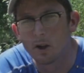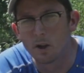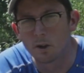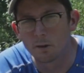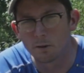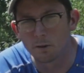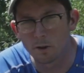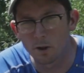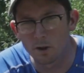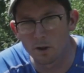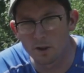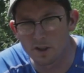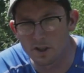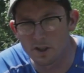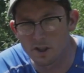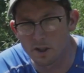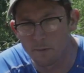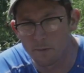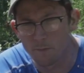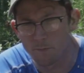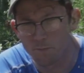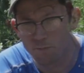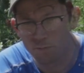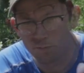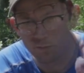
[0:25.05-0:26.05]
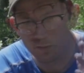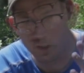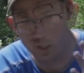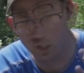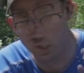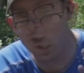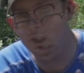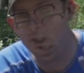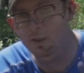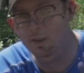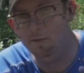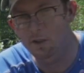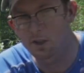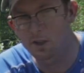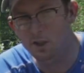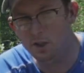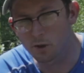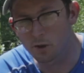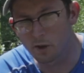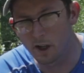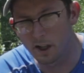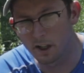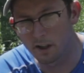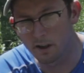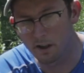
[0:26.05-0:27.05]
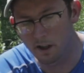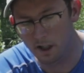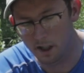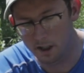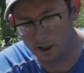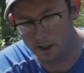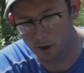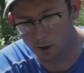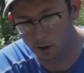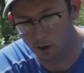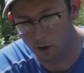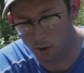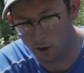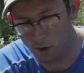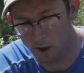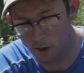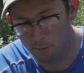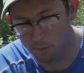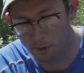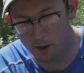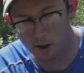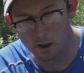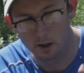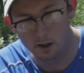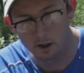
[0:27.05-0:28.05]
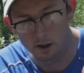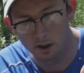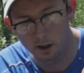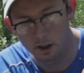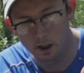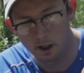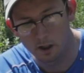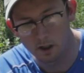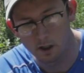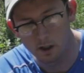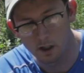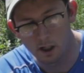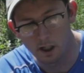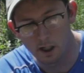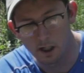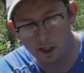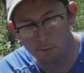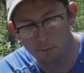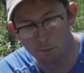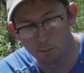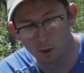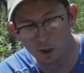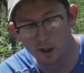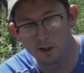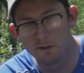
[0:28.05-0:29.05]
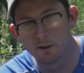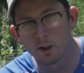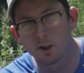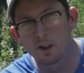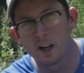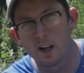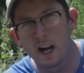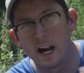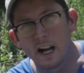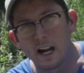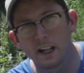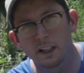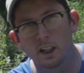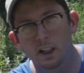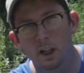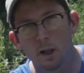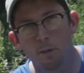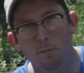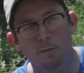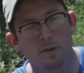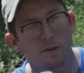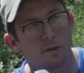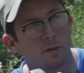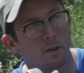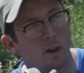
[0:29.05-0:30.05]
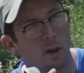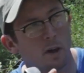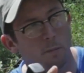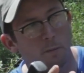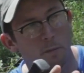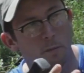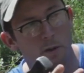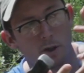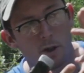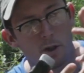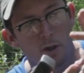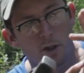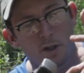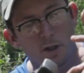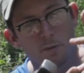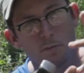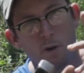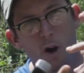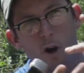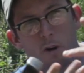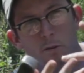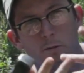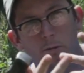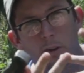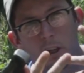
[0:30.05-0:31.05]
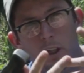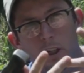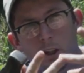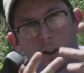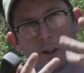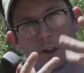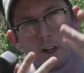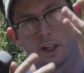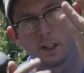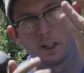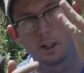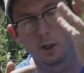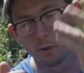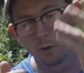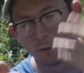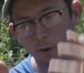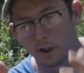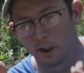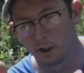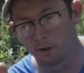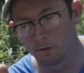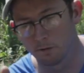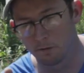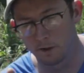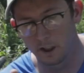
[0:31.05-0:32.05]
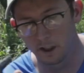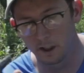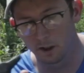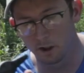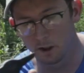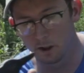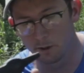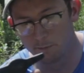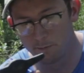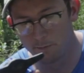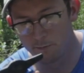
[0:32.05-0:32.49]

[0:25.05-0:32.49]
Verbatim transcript: First, majority of the strength in your grip uh, believe it or not, comes from your small finger and your ring finger.